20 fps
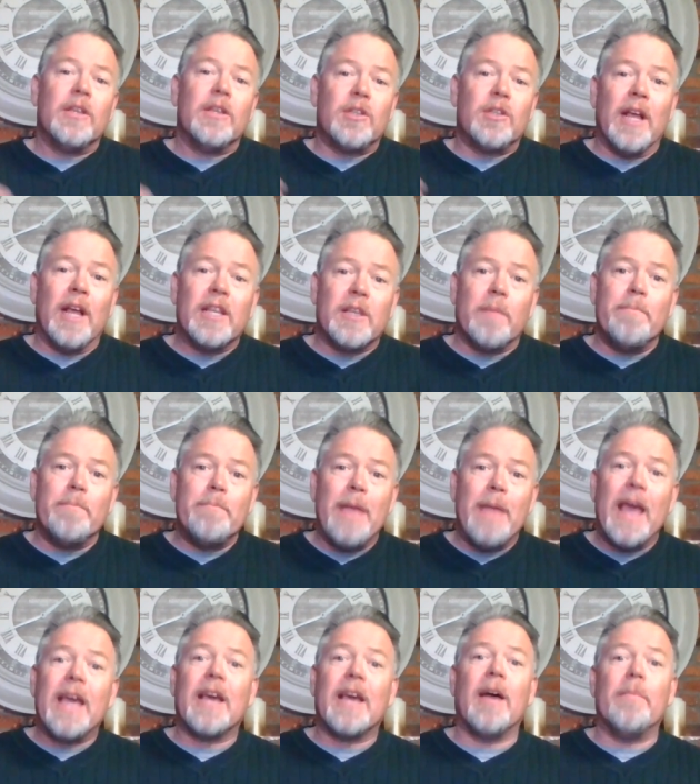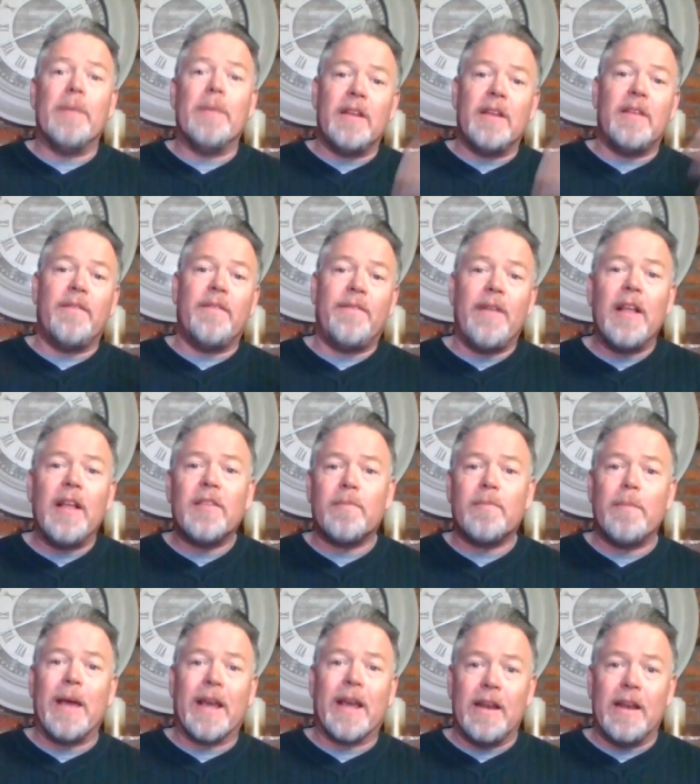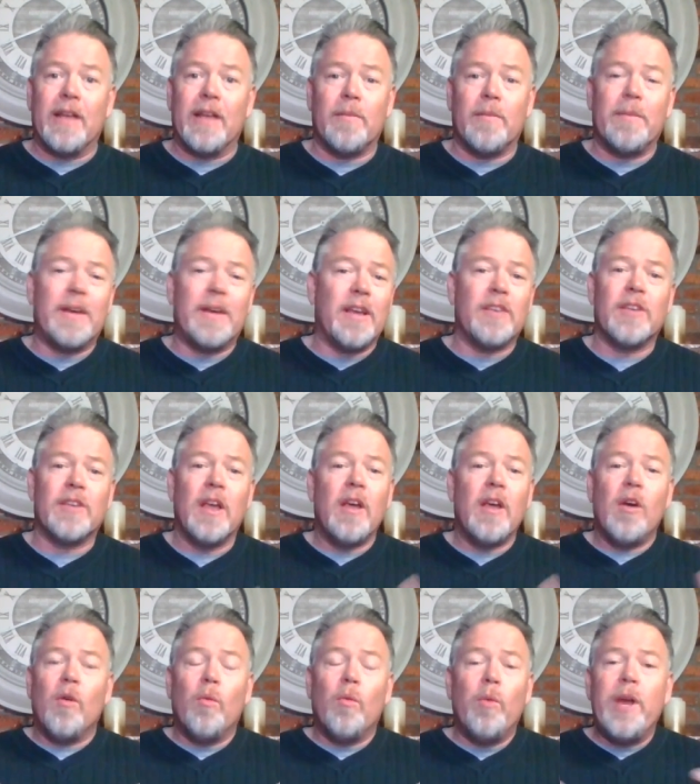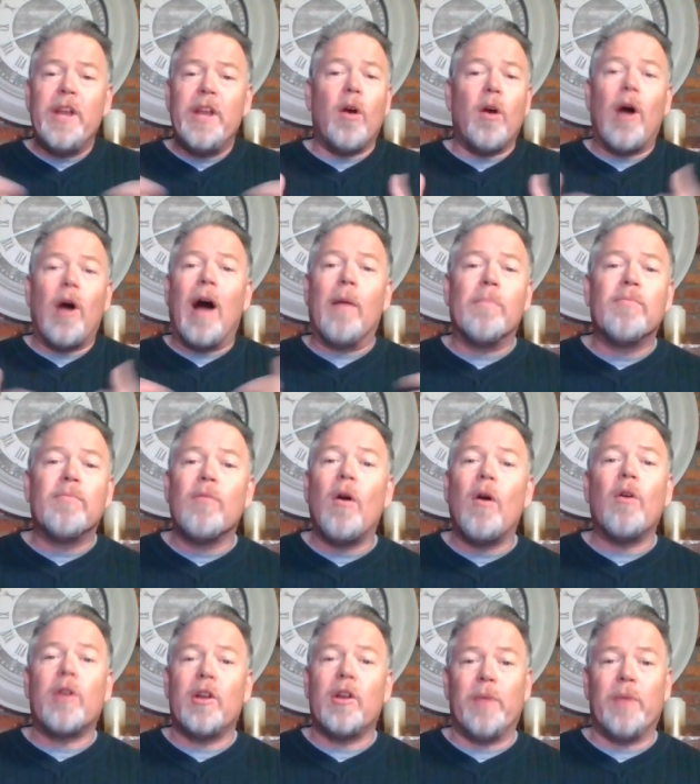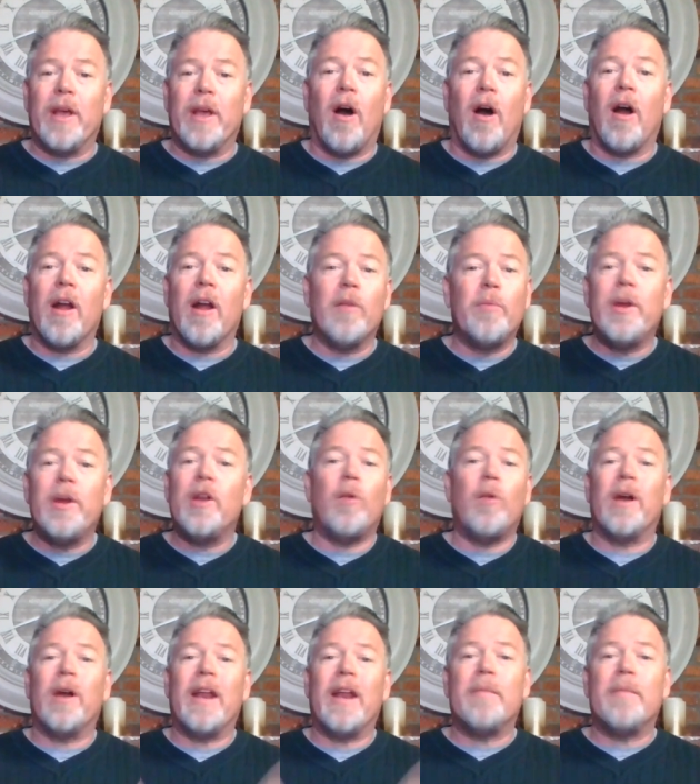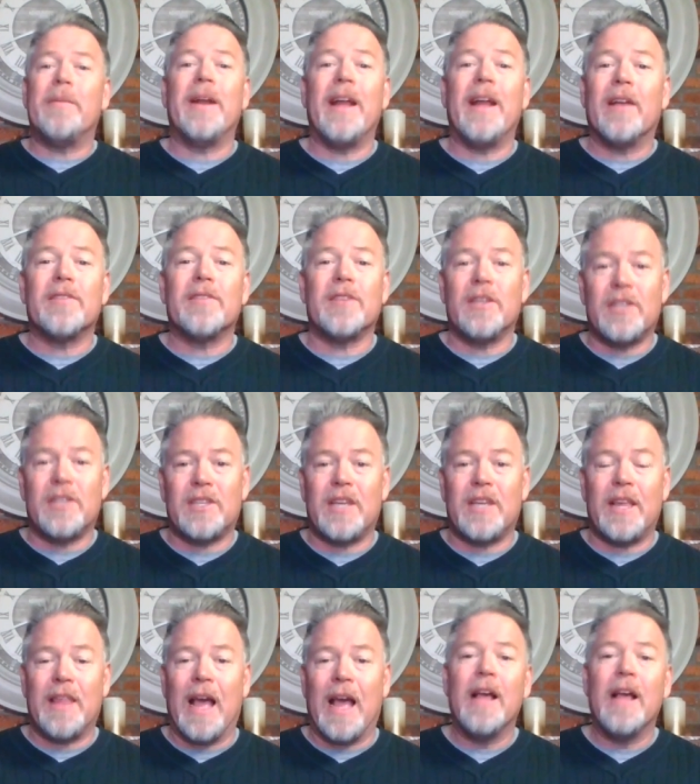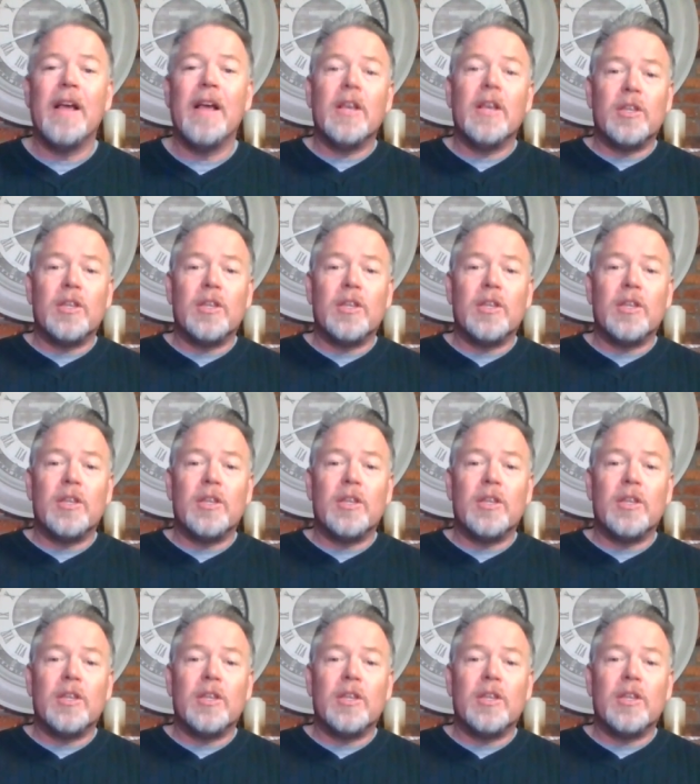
So that's a makeup and a defense mm mechanism because we know how broken we are and we don't want anybody else to see that.